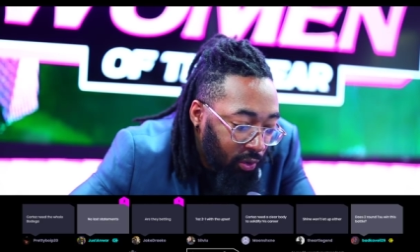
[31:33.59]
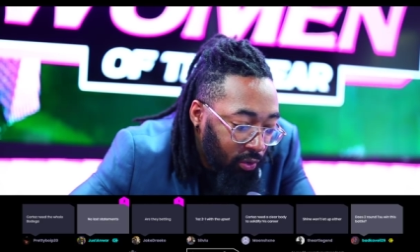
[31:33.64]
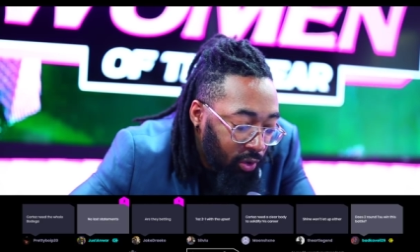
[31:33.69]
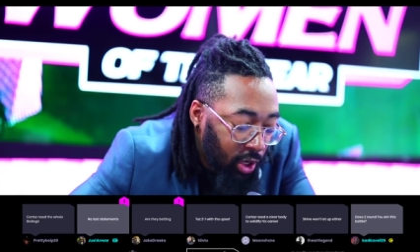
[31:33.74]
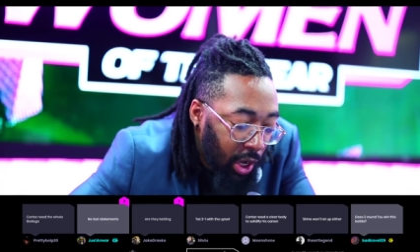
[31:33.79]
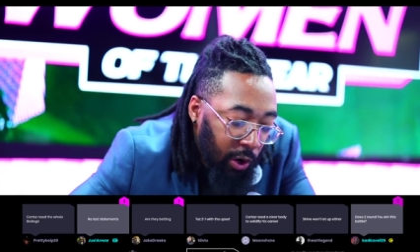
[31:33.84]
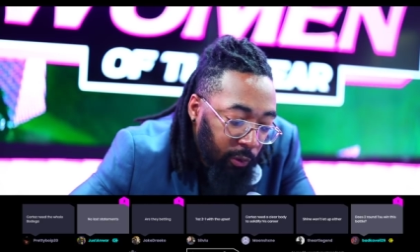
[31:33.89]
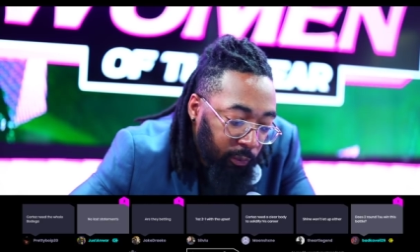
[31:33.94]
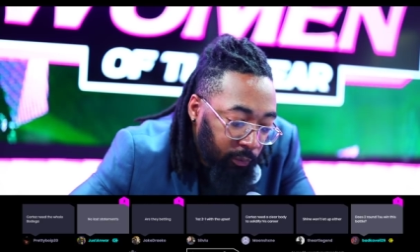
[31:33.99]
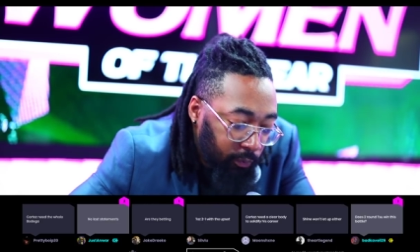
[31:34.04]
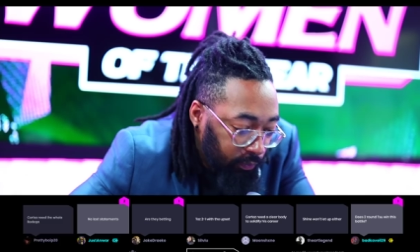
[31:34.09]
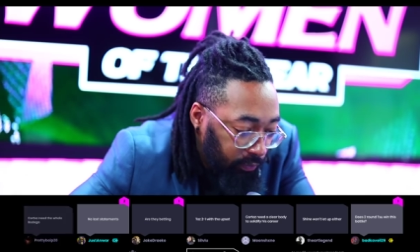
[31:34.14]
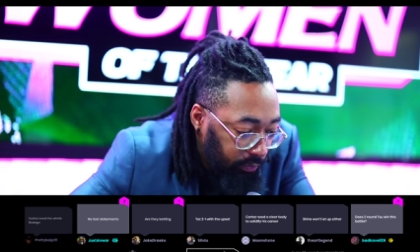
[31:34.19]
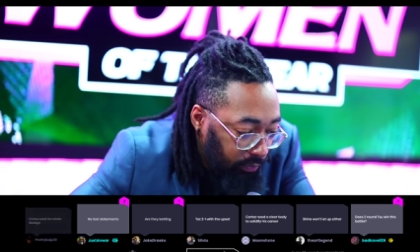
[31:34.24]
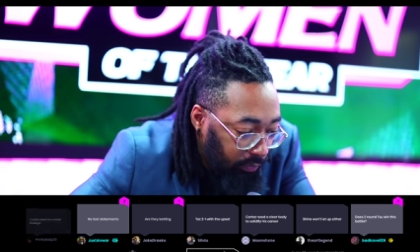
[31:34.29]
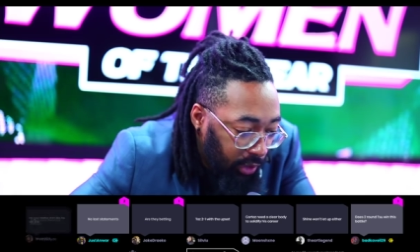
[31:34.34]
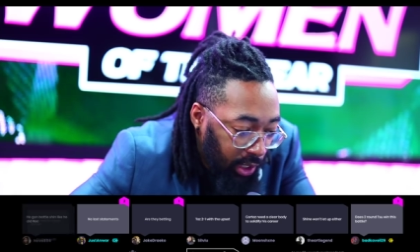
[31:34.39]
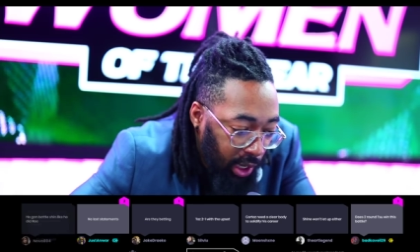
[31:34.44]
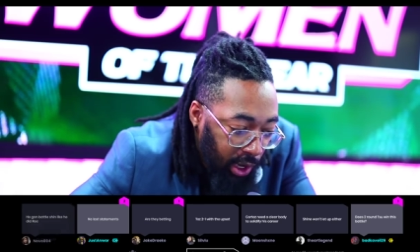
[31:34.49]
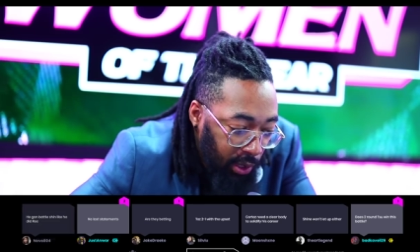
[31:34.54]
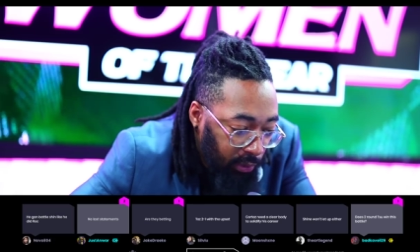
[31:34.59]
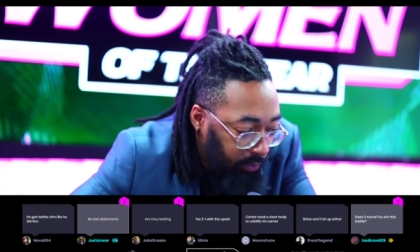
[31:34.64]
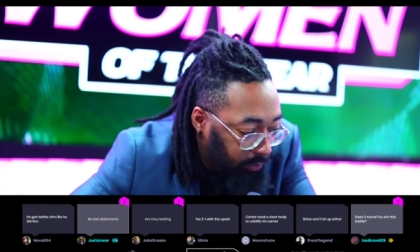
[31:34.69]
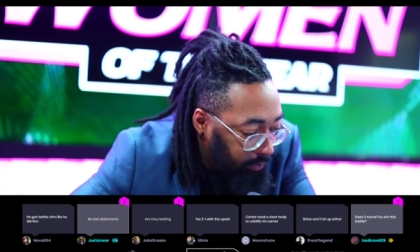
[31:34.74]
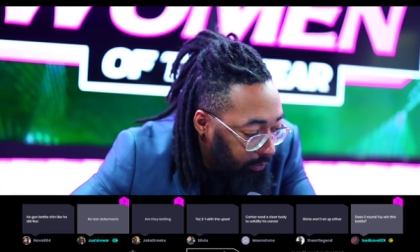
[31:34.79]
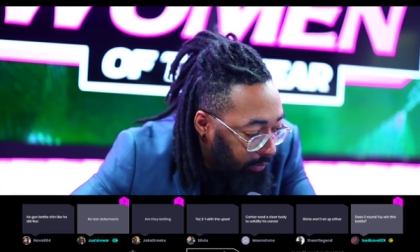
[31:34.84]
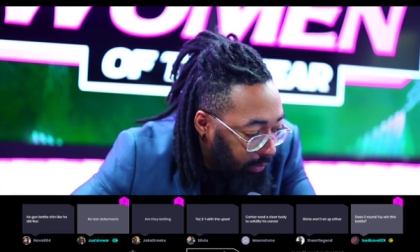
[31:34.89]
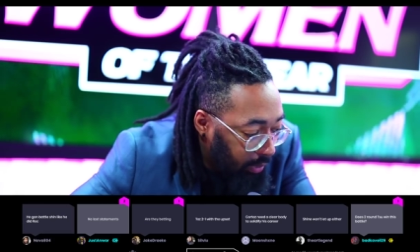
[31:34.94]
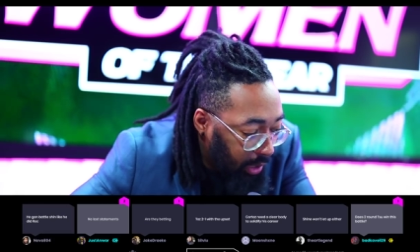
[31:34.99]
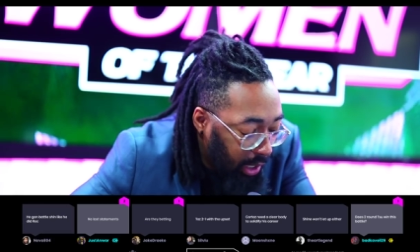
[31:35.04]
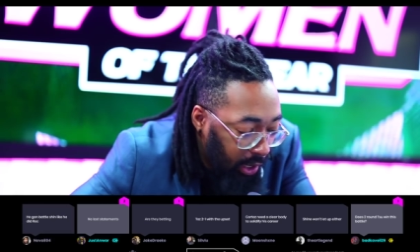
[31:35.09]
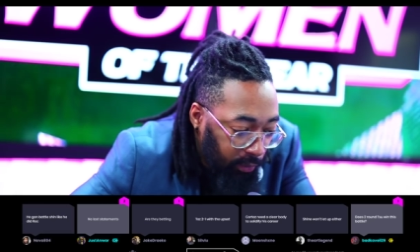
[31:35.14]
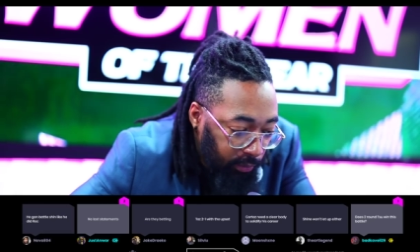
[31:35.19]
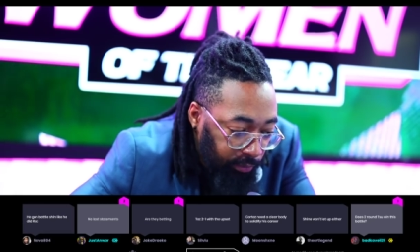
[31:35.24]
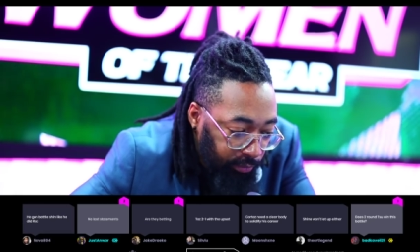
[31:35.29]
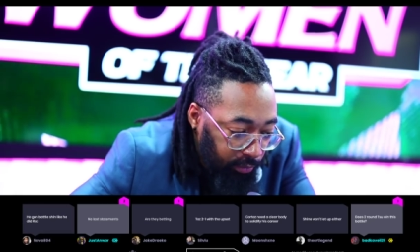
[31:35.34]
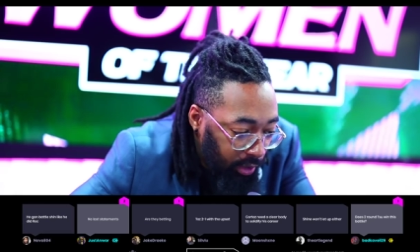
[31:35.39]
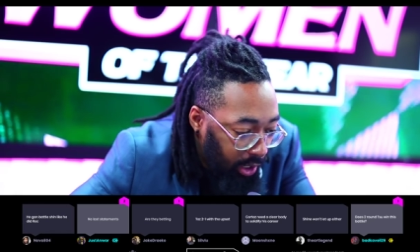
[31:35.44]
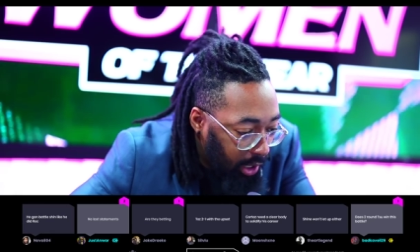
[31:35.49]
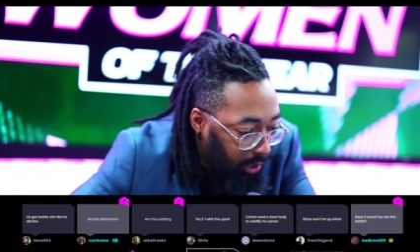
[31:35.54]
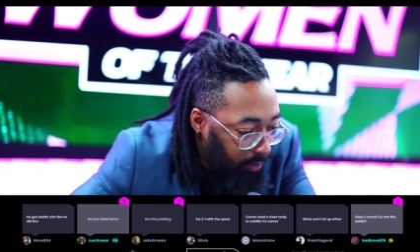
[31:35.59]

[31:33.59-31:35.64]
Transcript: No. No. No. No.